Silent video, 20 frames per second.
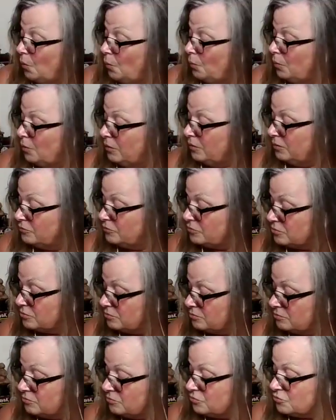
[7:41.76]

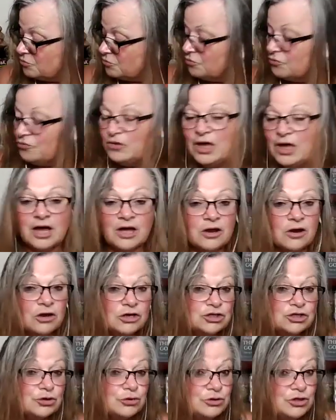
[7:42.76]
through the
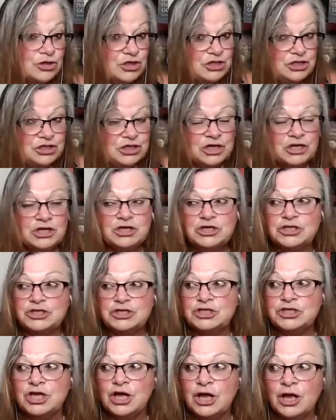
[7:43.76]
archaeological
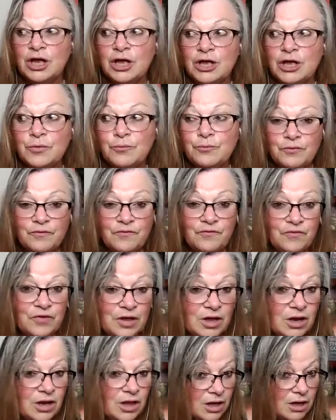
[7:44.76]
digs,
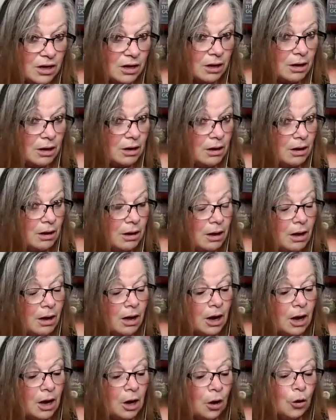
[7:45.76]
revealing
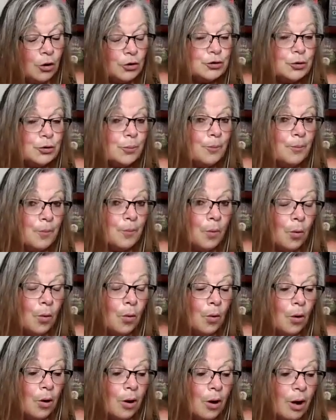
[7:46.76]
a lot
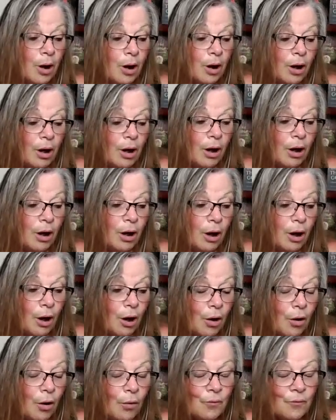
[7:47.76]
more
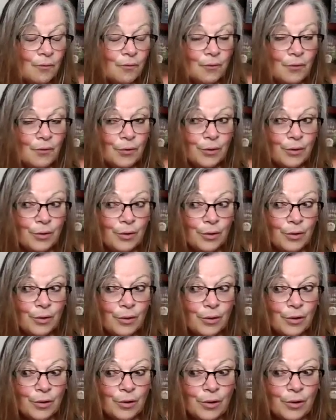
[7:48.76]
of
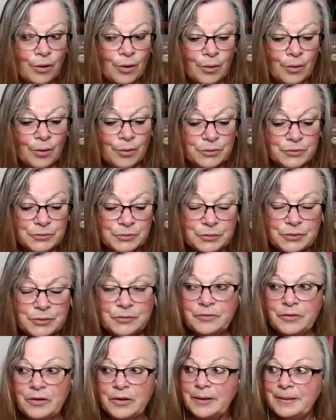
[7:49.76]

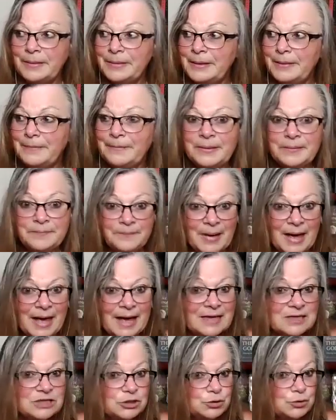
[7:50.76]
sort of the
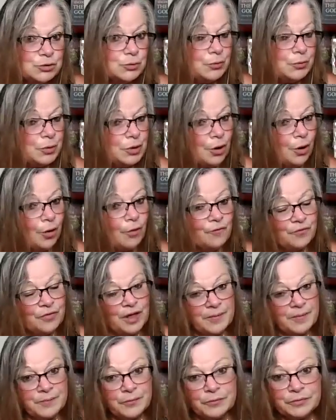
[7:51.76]
backstory
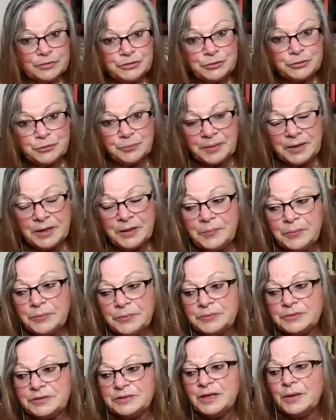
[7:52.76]
of the Aboriginal
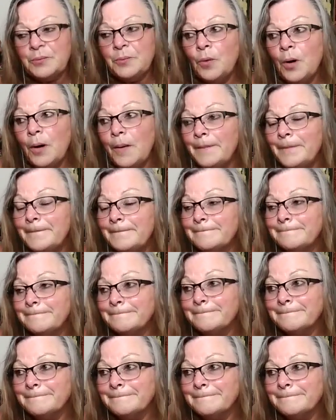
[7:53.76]
peoples than what,